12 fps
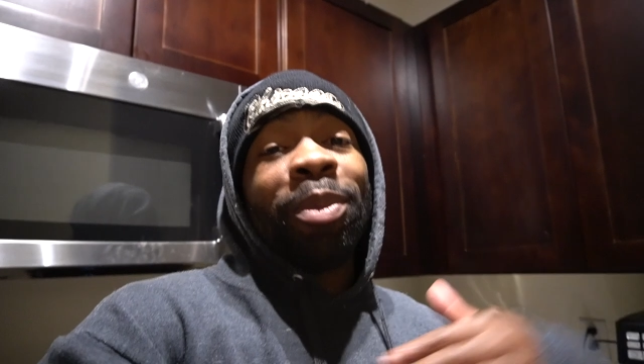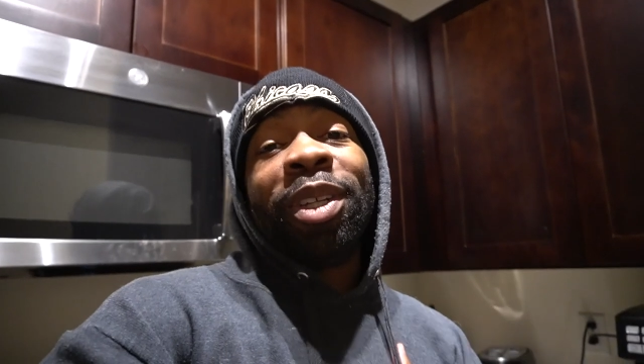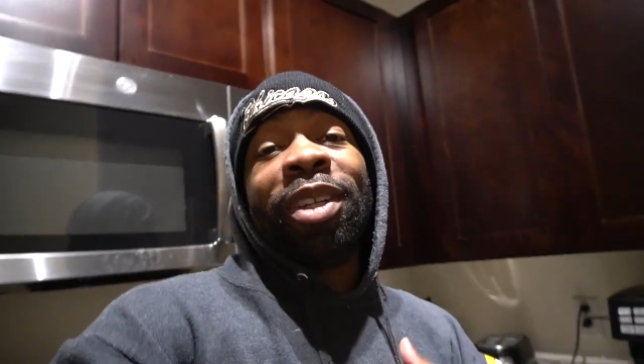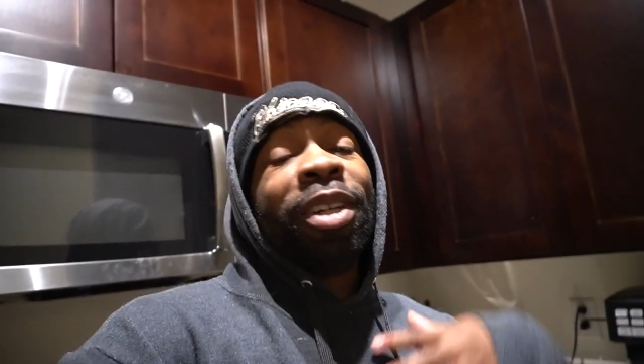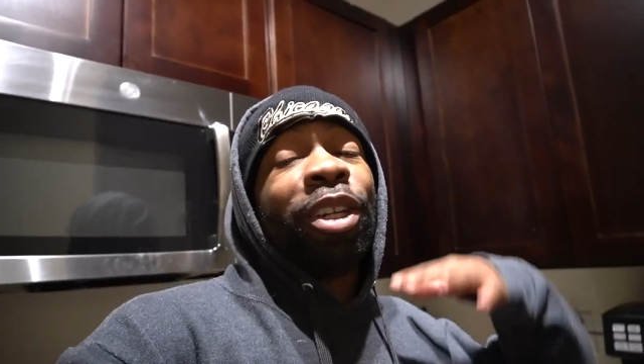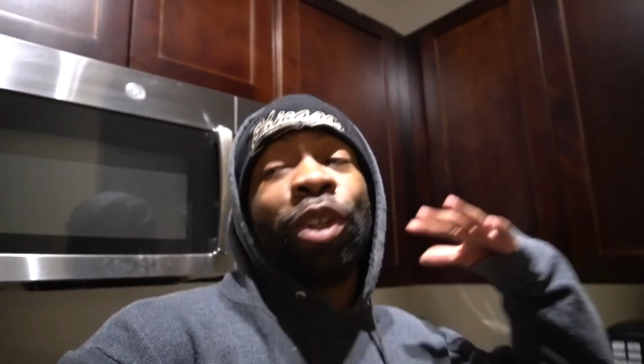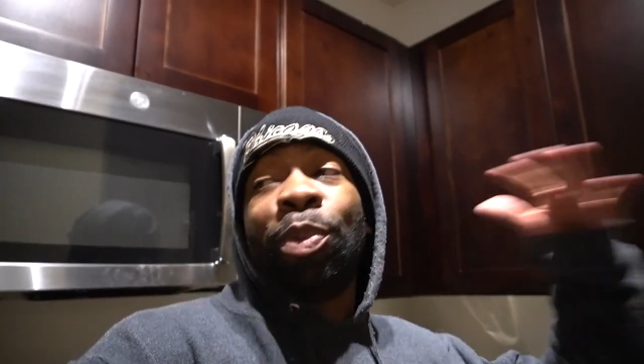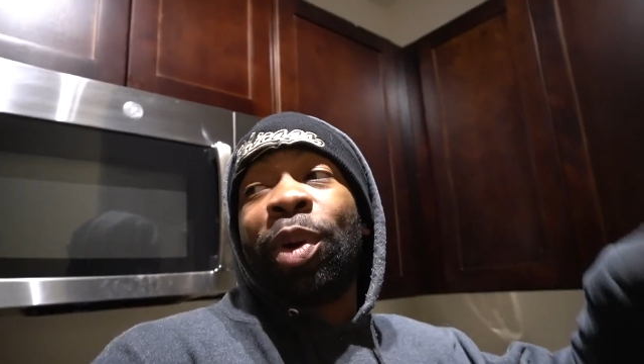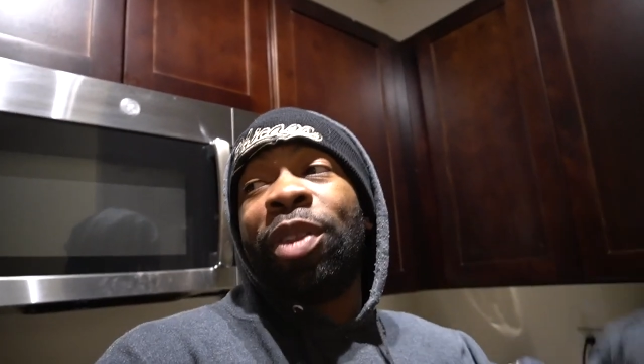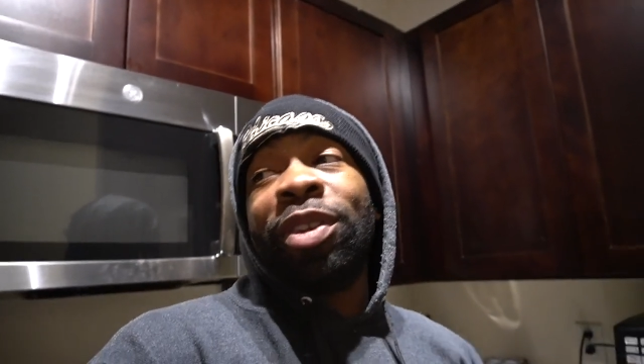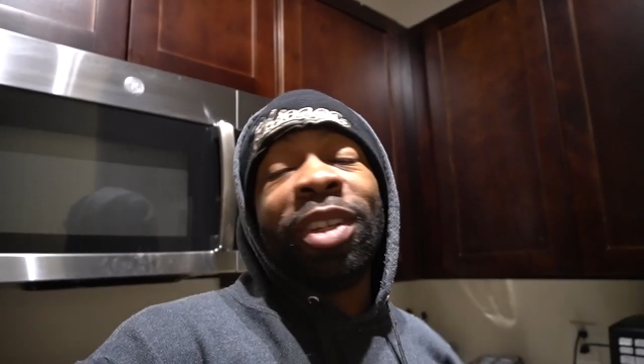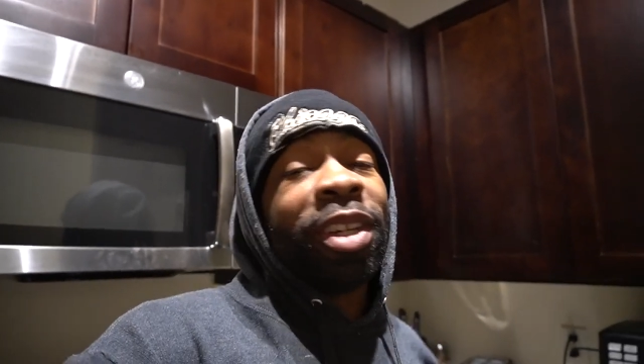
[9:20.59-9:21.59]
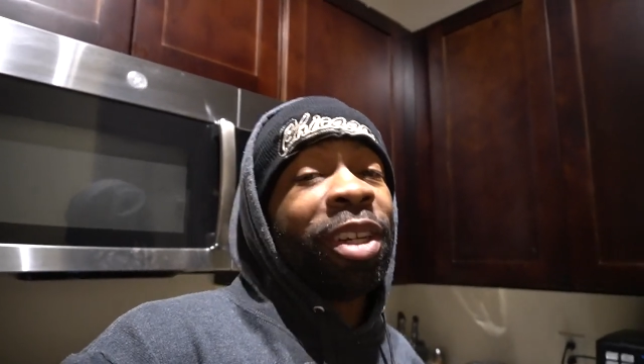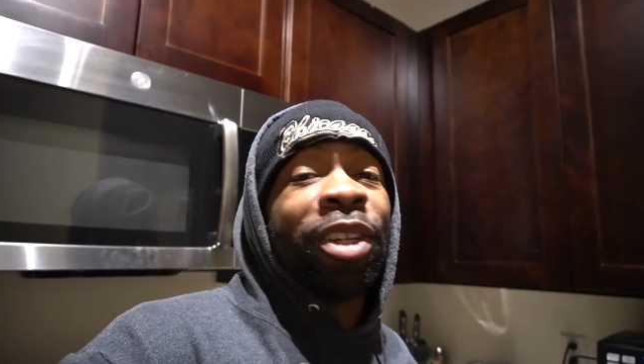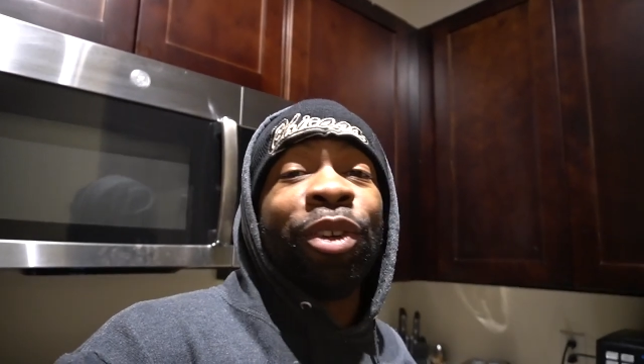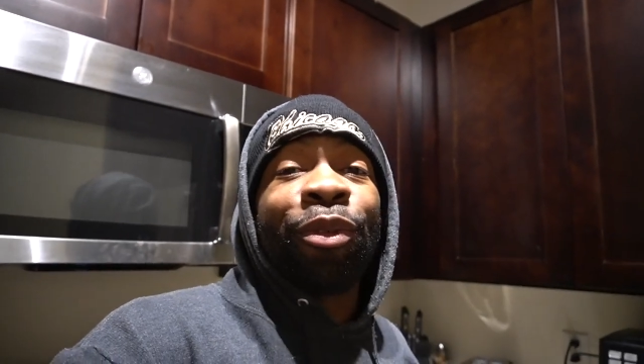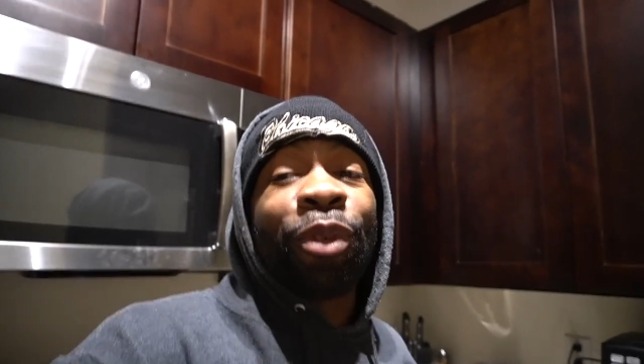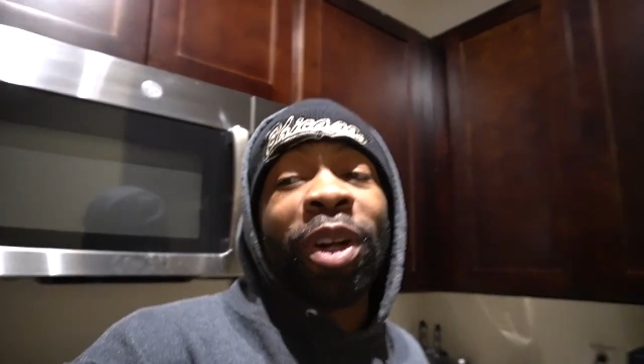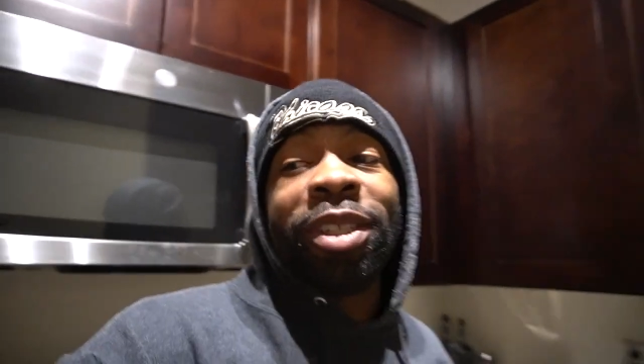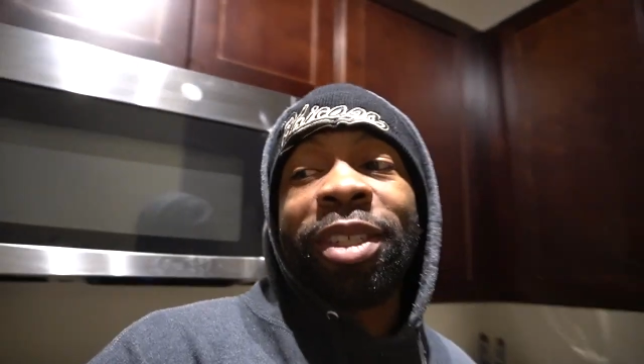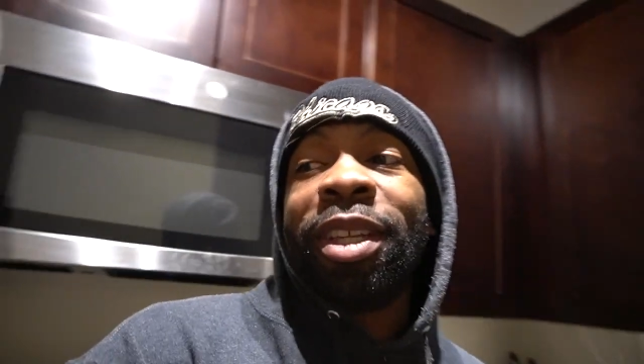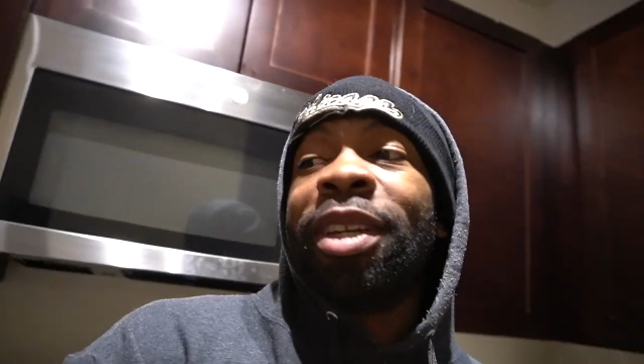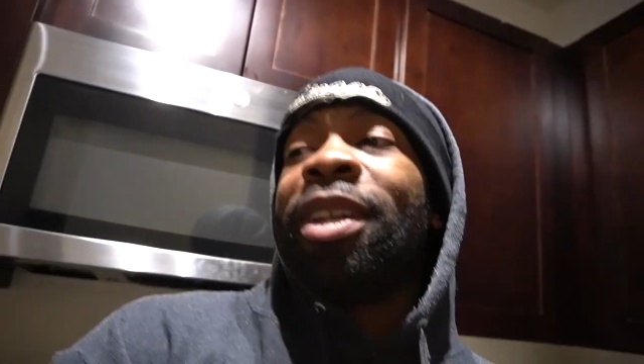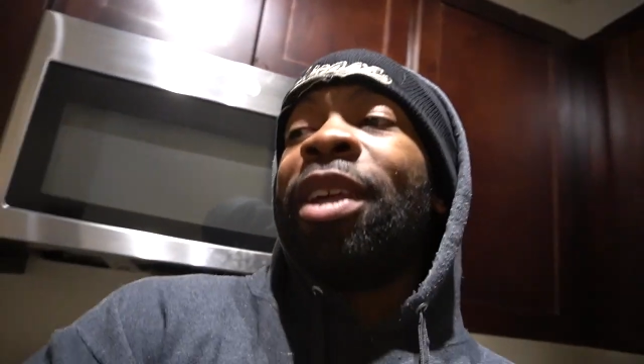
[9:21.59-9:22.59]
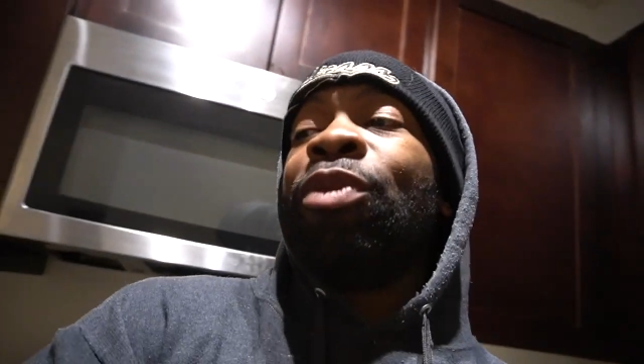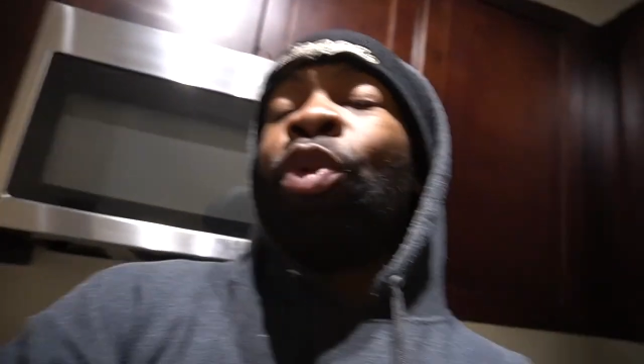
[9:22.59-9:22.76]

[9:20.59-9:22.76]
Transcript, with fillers: didn't and your brother didn't and your friends didn't and